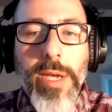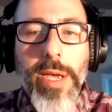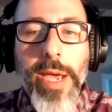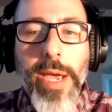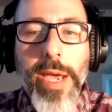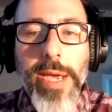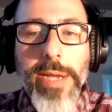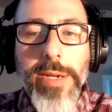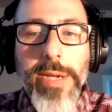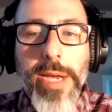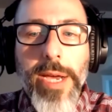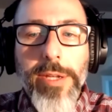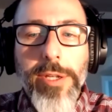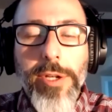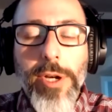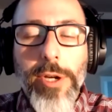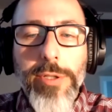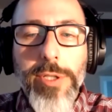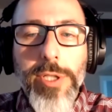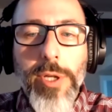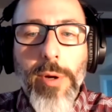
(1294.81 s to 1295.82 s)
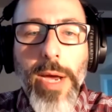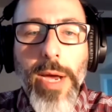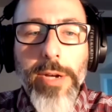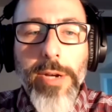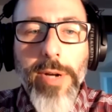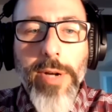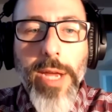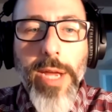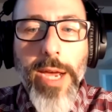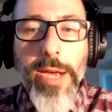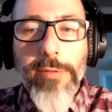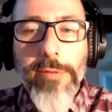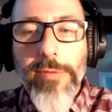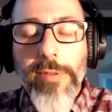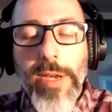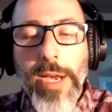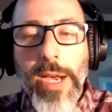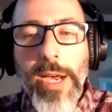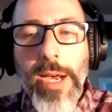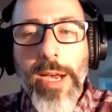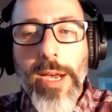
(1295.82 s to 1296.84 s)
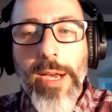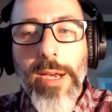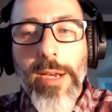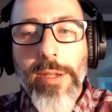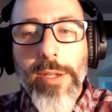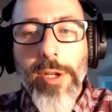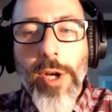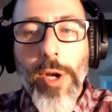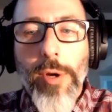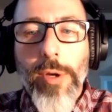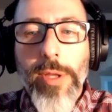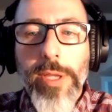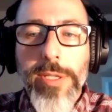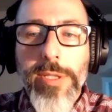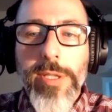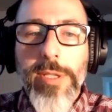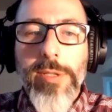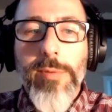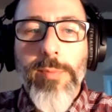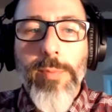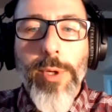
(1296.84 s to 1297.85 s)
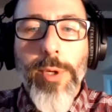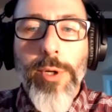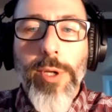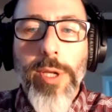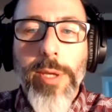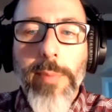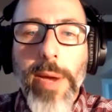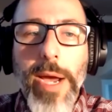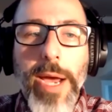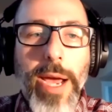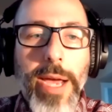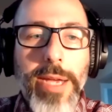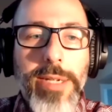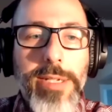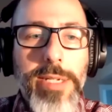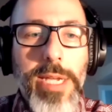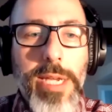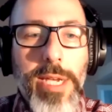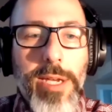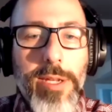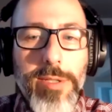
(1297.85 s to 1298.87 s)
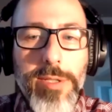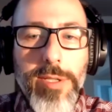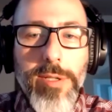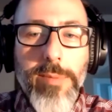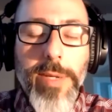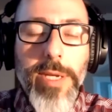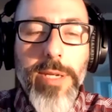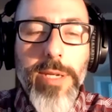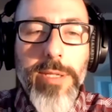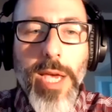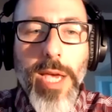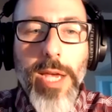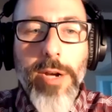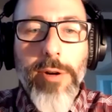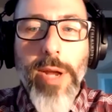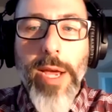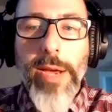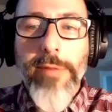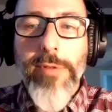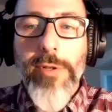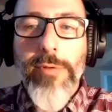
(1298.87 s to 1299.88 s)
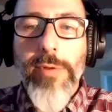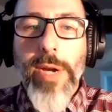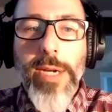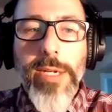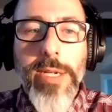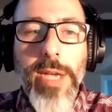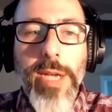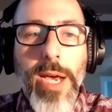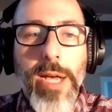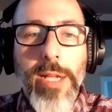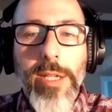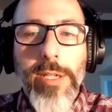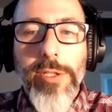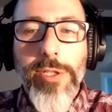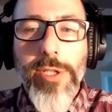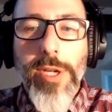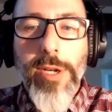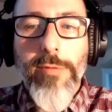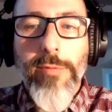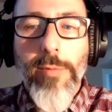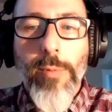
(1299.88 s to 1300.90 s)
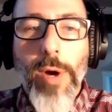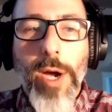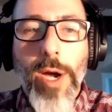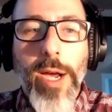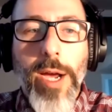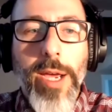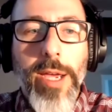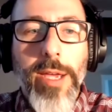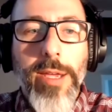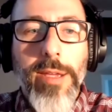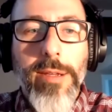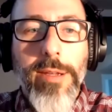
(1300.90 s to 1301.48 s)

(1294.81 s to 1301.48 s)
And, so I don't have, this is purely my ideas, because I don't have direct knowledge of why